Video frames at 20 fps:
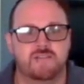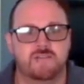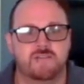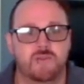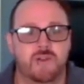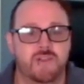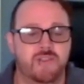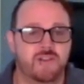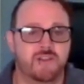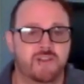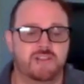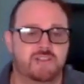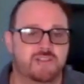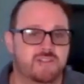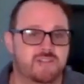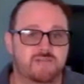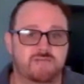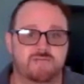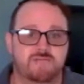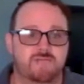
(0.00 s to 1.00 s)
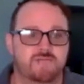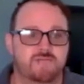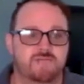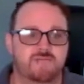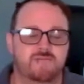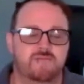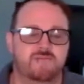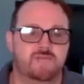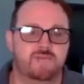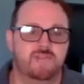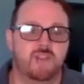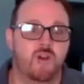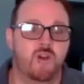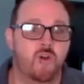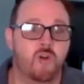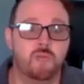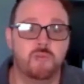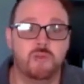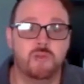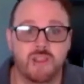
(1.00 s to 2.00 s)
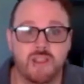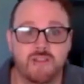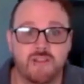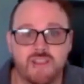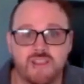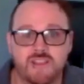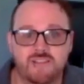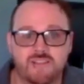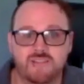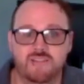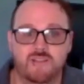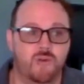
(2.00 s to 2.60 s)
Whether it's the home you live in,